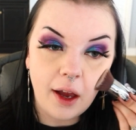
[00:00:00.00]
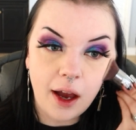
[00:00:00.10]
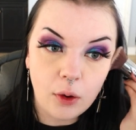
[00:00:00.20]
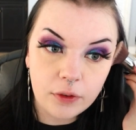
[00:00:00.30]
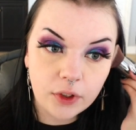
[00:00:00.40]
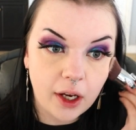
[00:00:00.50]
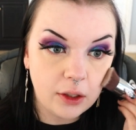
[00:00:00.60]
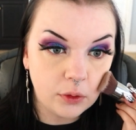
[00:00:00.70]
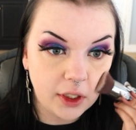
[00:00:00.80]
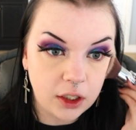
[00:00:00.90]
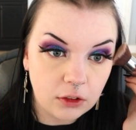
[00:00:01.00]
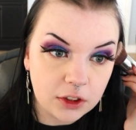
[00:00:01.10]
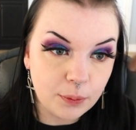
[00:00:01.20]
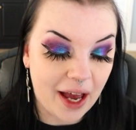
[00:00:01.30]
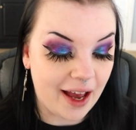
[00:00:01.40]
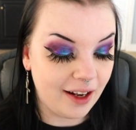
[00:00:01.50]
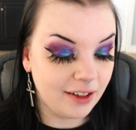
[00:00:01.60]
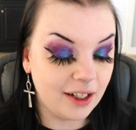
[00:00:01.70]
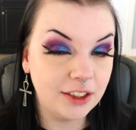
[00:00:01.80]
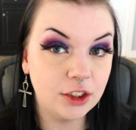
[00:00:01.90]
However, I don't think it looks bad,
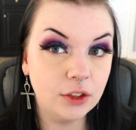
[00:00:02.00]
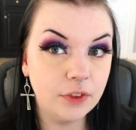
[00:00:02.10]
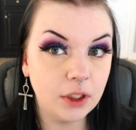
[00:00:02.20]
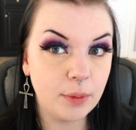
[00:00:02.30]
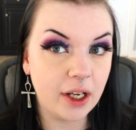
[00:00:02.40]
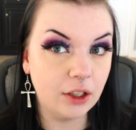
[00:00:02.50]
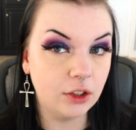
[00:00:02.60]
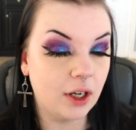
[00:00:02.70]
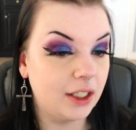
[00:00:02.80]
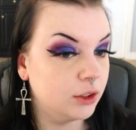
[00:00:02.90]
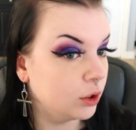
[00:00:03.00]
and I still feel like my under eyes